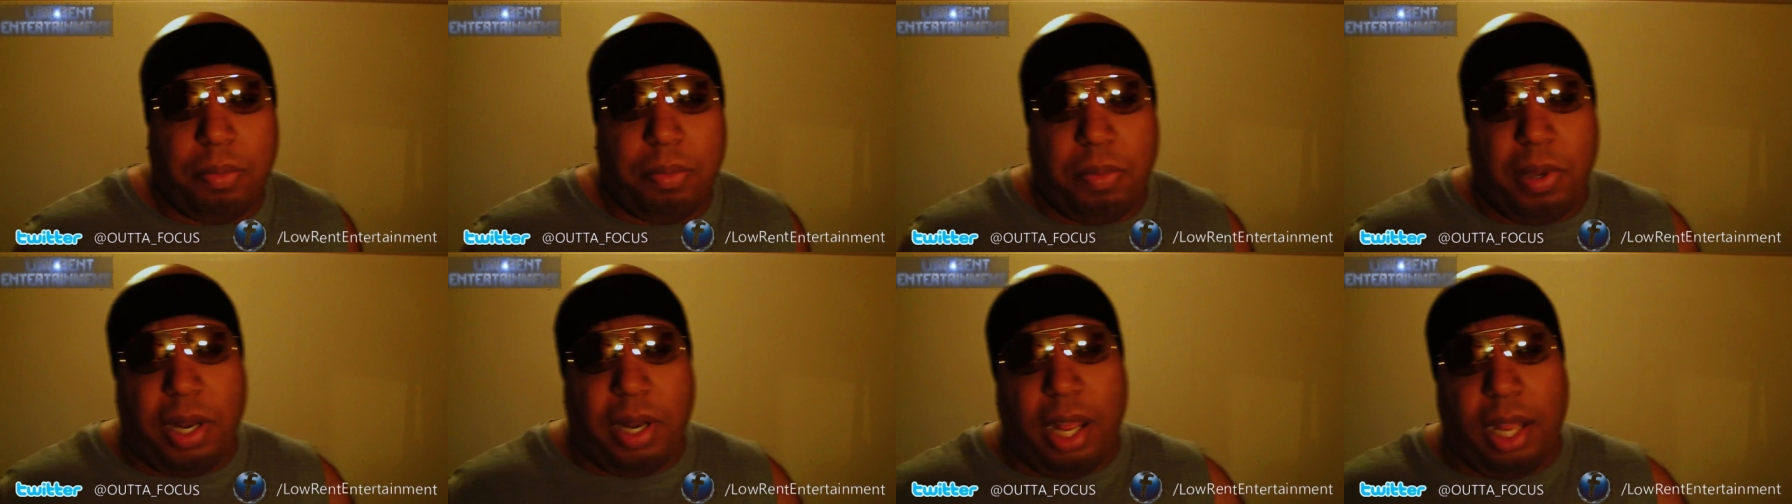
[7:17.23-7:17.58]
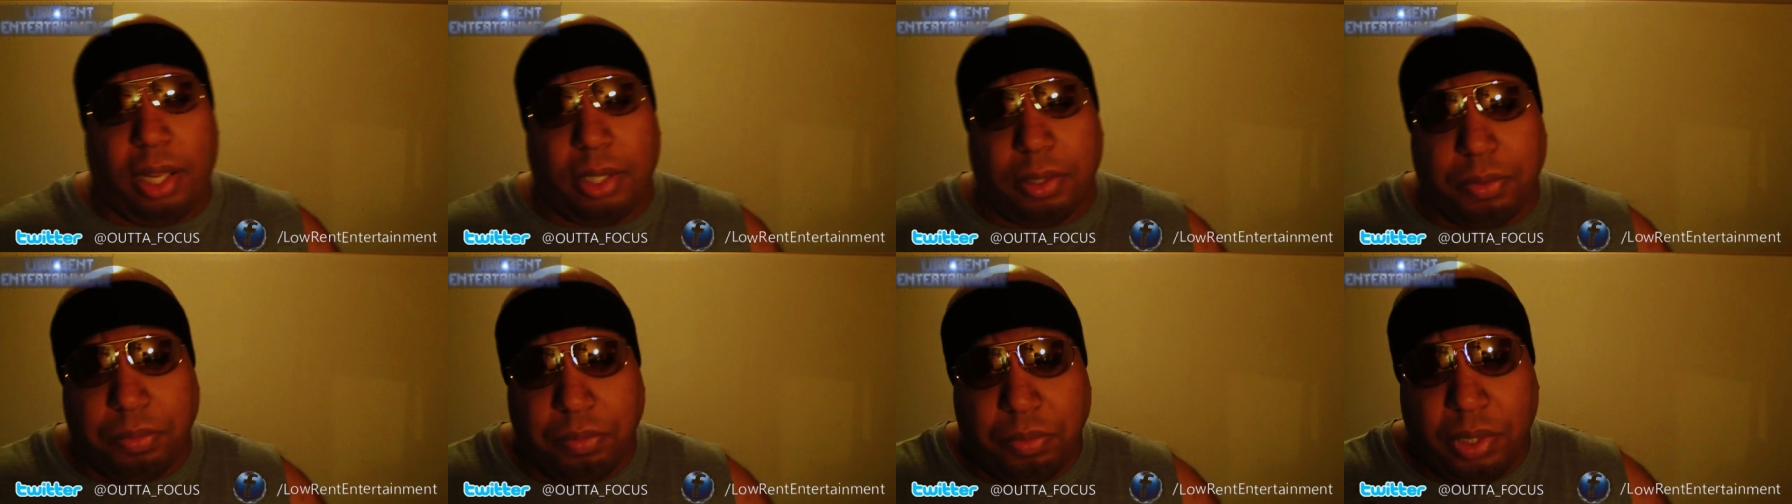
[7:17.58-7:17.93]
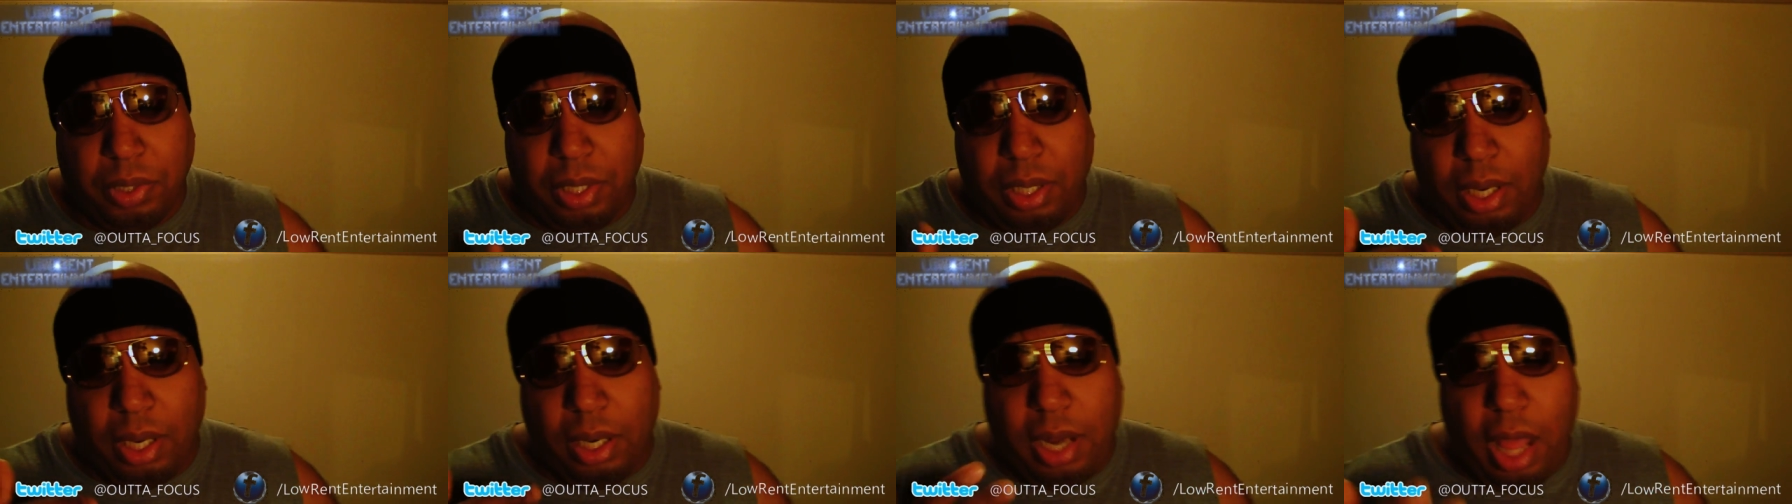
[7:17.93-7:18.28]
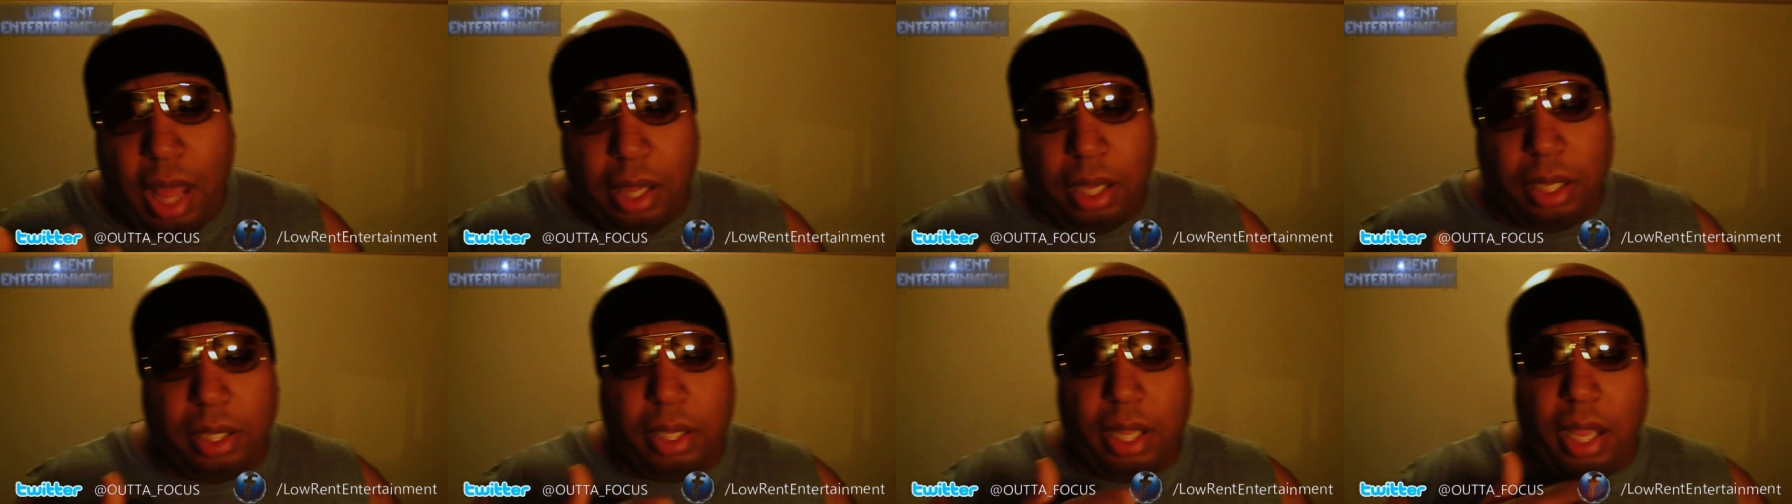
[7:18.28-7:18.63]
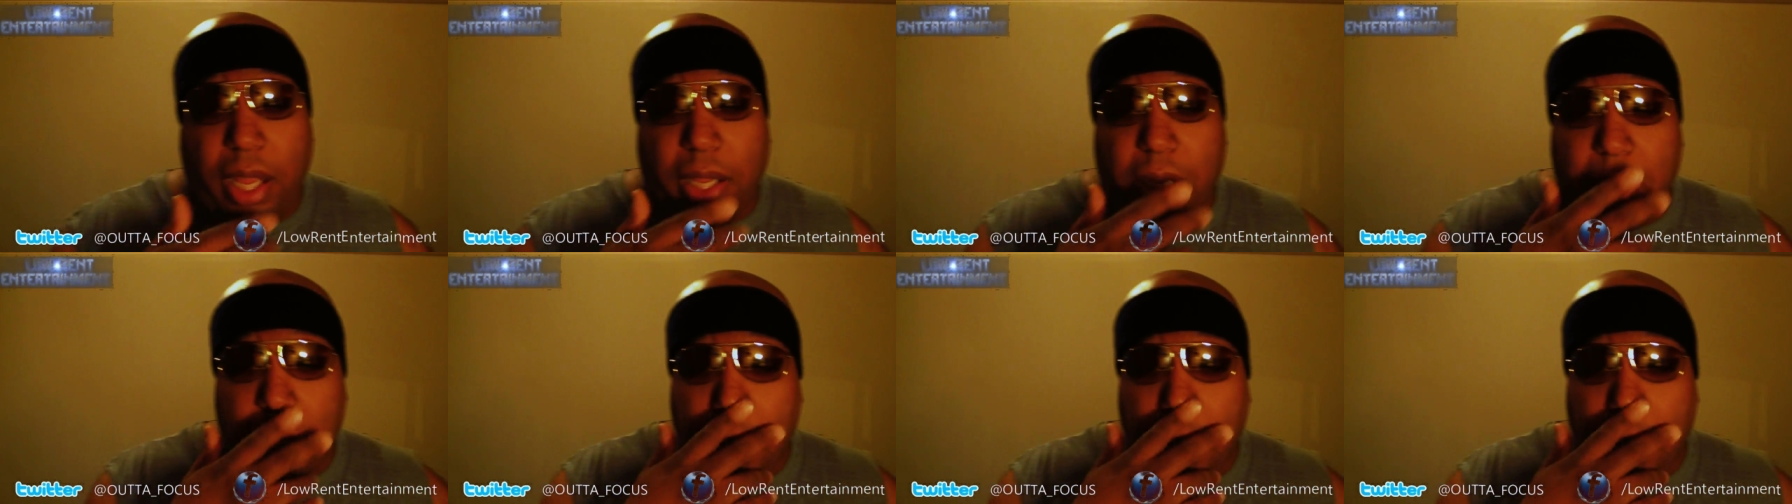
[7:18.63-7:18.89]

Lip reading: But another thing,